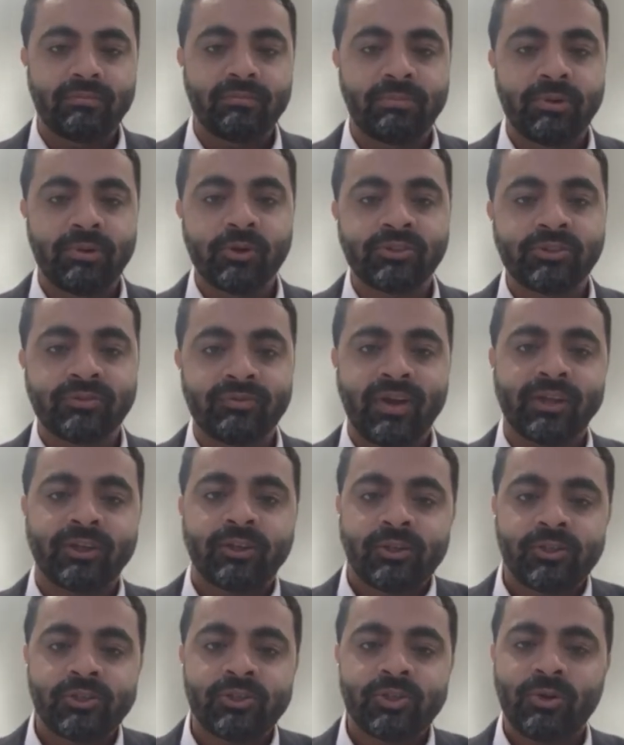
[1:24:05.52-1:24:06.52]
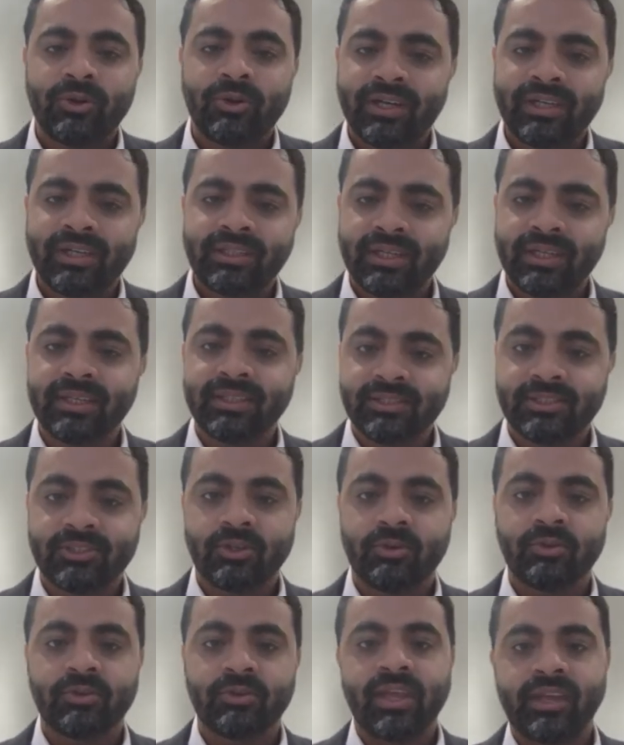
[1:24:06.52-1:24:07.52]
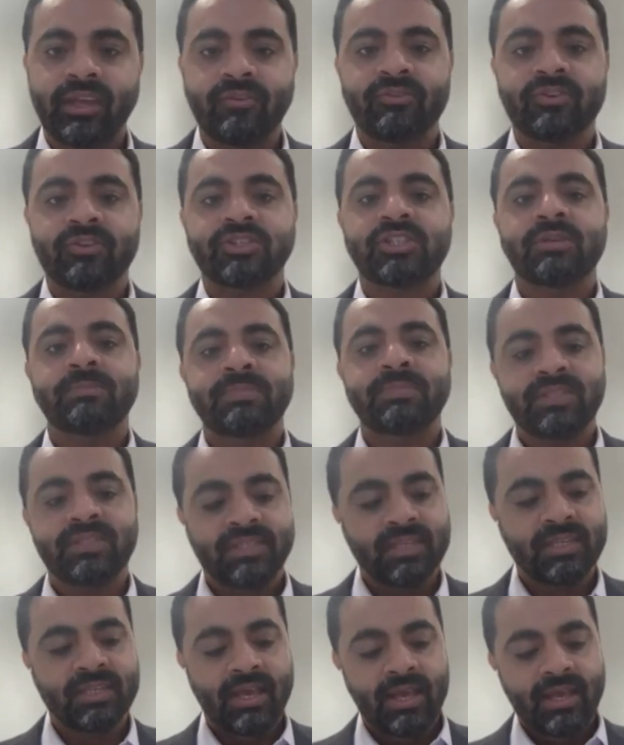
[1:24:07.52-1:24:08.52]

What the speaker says: both regulatory things. So, like, if a ship is,